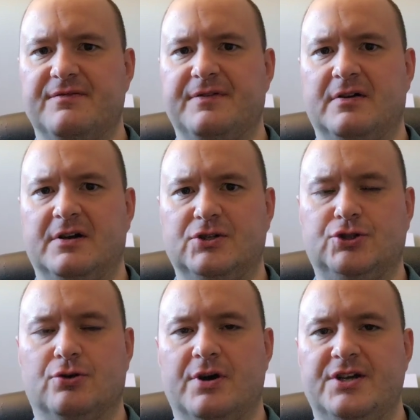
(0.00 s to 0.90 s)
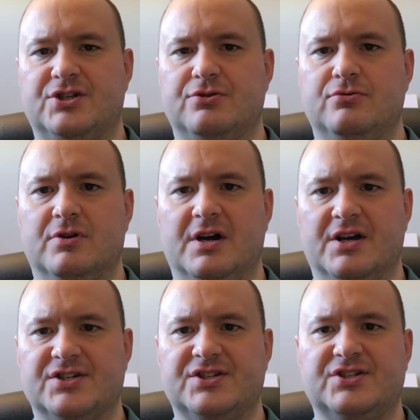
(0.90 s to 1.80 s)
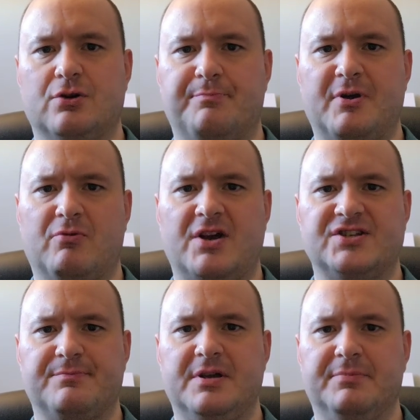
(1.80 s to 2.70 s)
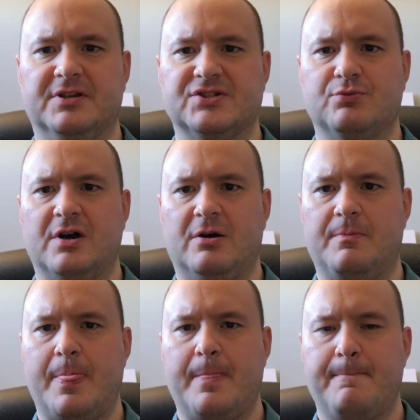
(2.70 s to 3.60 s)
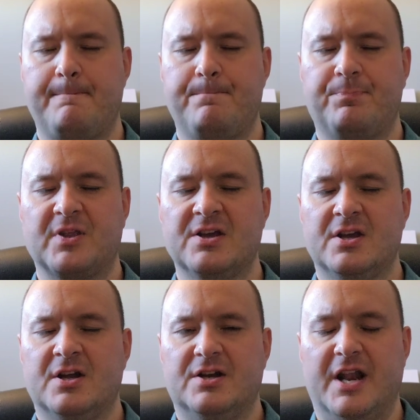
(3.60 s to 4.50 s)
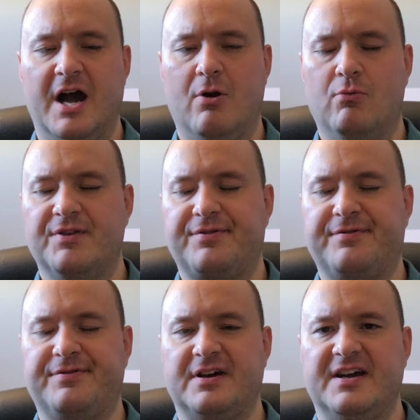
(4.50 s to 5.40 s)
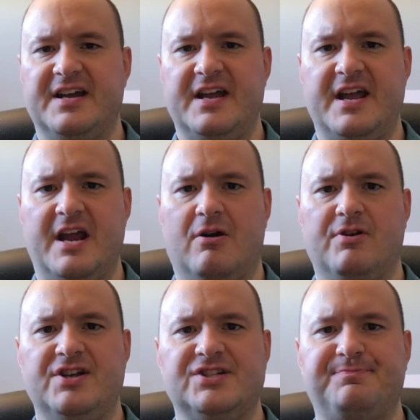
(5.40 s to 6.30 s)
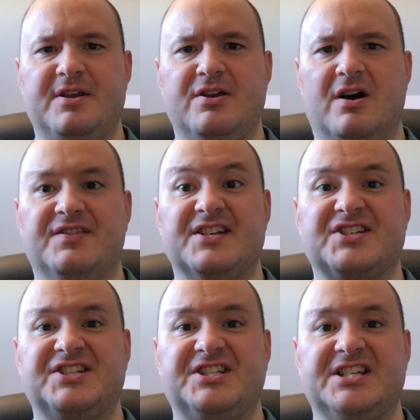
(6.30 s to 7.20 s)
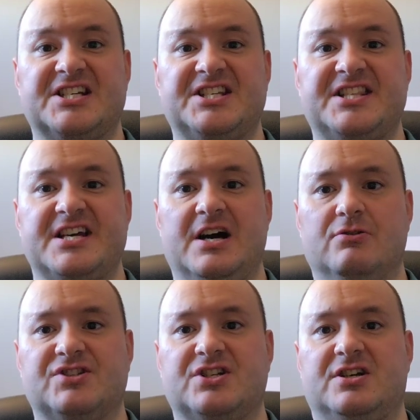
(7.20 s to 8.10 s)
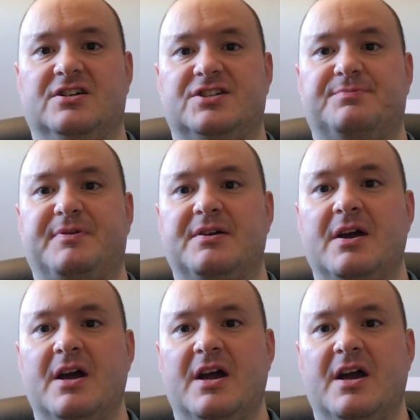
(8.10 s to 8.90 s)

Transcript: of uh, joy to uh, Scorpio rising people as well. Now, with Aries being on the sixth house cusp,